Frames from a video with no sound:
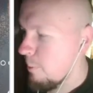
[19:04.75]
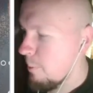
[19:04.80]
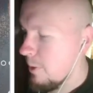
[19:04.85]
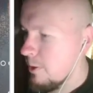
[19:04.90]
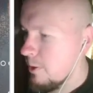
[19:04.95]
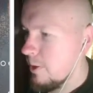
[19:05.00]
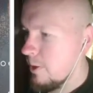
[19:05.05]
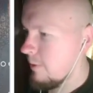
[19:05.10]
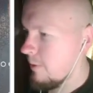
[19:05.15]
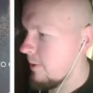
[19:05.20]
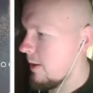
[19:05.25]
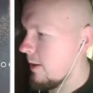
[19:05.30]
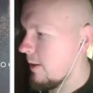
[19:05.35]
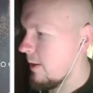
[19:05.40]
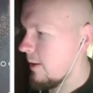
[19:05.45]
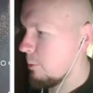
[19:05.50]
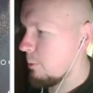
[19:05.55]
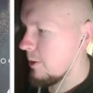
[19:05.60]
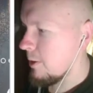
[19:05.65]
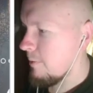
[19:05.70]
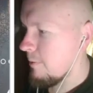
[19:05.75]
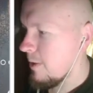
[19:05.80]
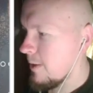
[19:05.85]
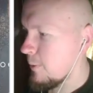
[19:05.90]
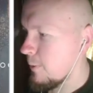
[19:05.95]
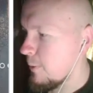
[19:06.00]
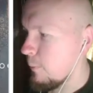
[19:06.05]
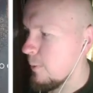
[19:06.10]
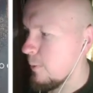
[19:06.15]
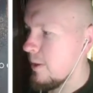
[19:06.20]
that I believe that's free. I
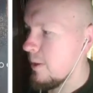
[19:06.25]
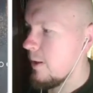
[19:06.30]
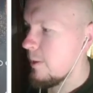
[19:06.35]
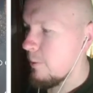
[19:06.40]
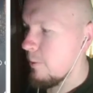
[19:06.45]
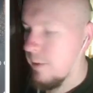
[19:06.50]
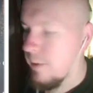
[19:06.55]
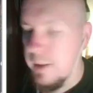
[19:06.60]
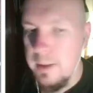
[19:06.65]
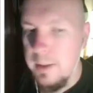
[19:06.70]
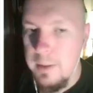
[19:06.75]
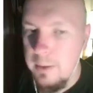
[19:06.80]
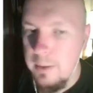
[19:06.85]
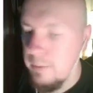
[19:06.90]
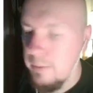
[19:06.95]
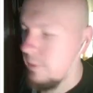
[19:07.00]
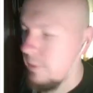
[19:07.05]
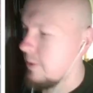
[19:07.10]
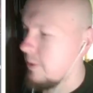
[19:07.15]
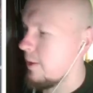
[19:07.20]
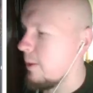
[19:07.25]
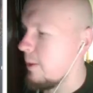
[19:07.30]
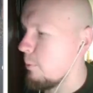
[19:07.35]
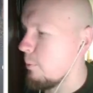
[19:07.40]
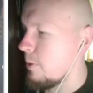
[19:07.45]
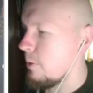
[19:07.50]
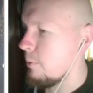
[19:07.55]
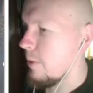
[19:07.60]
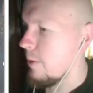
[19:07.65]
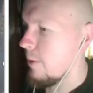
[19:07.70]
don't think this guy would have
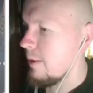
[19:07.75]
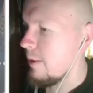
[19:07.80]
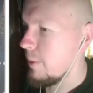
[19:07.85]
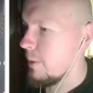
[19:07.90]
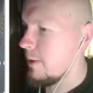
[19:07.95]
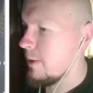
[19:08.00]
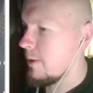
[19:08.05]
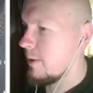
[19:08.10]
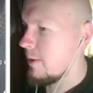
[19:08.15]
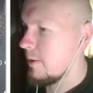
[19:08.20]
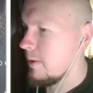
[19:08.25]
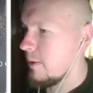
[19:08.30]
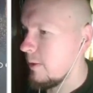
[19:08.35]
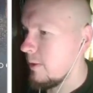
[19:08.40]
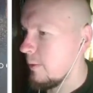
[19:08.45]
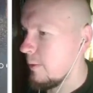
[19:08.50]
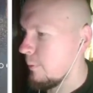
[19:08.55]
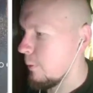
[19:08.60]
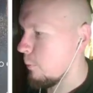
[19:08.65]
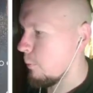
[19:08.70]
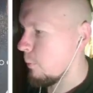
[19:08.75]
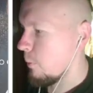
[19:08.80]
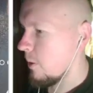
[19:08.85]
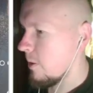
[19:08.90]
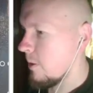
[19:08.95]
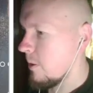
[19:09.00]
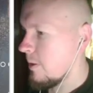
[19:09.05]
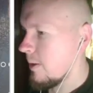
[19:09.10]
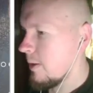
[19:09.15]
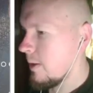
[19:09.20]
recommended it if it weren't.
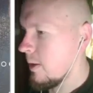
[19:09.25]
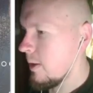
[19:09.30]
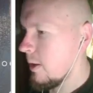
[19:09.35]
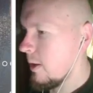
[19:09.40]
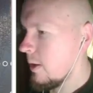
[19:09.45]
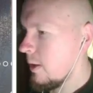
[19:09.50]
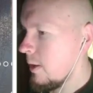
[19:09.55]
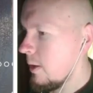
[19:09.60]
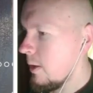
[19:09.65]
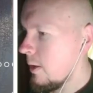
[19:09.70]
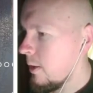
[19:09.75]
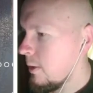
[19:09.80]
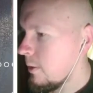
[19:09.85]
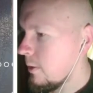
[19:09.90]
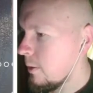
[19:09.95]
So,